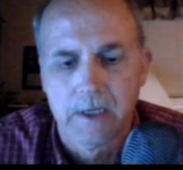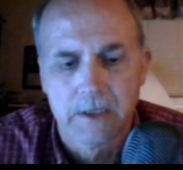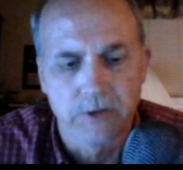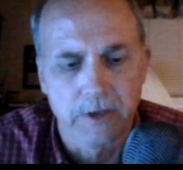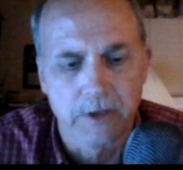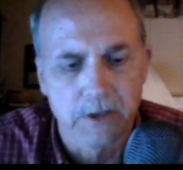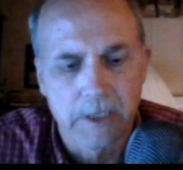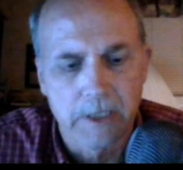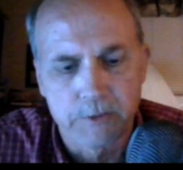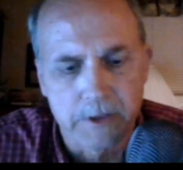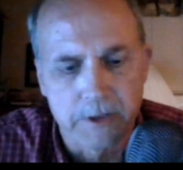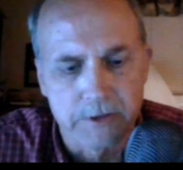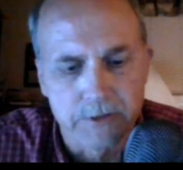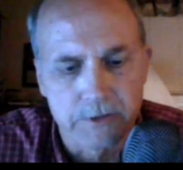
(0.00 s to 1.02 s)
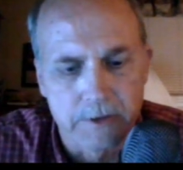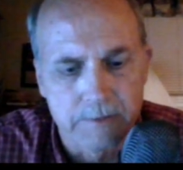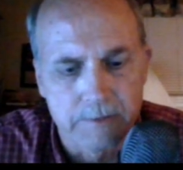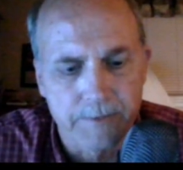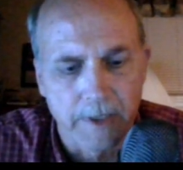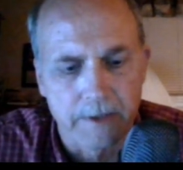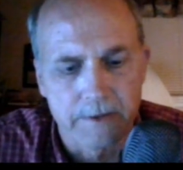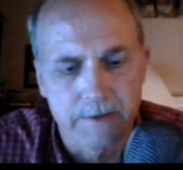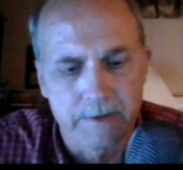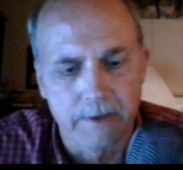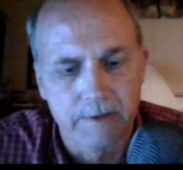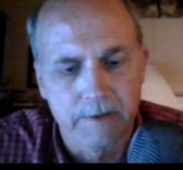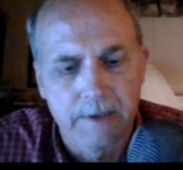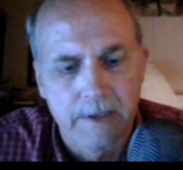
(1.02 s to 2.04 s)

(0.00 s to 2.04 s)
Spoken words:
So I thought that was interesting. That